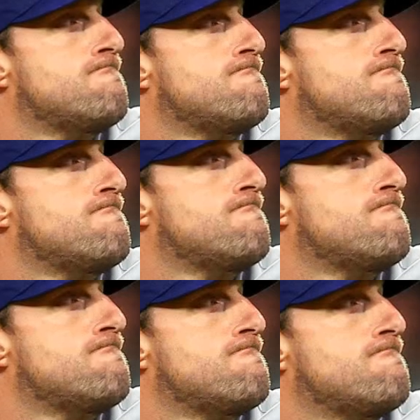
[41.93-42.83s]

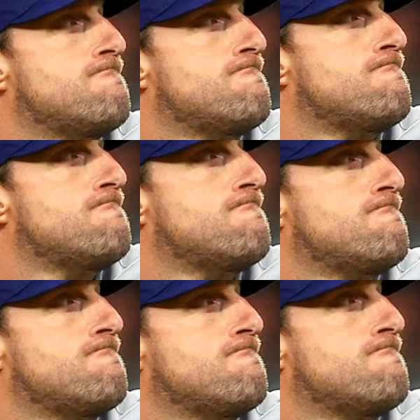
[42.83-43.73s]
(no one is talking)